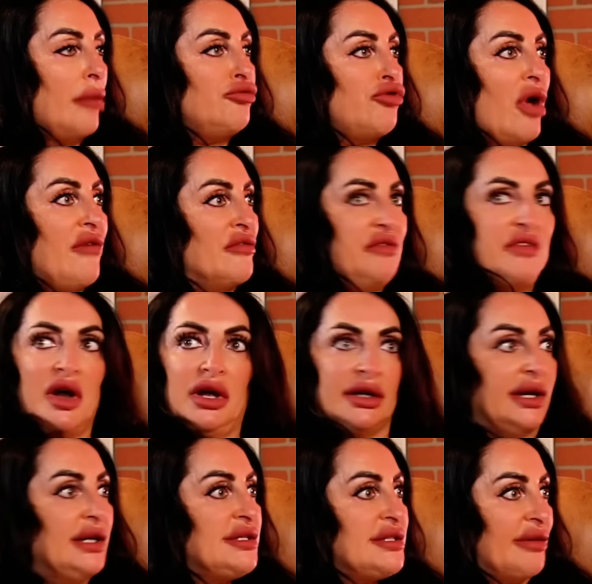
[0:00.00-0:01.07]
driving fucking
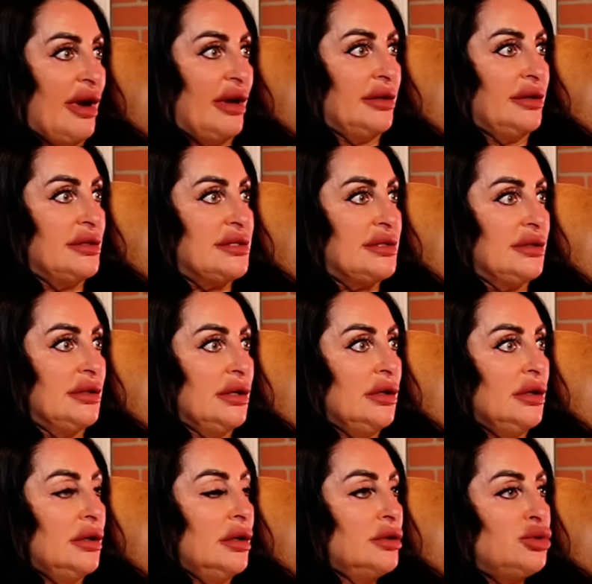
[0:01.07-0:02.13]
kids around in this,
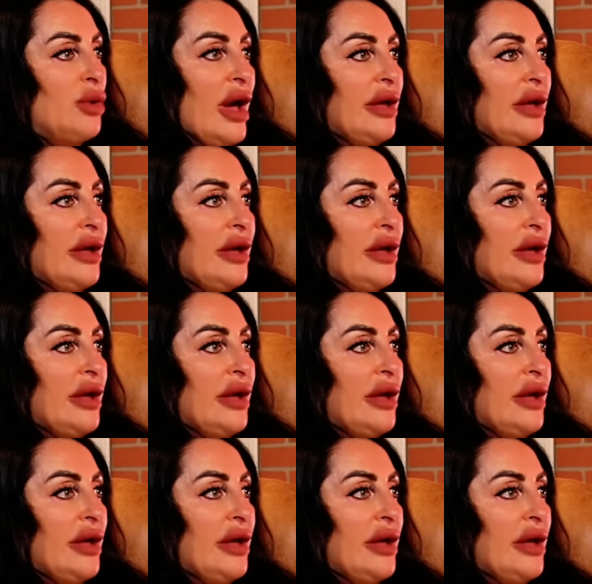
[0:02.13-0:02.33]
so I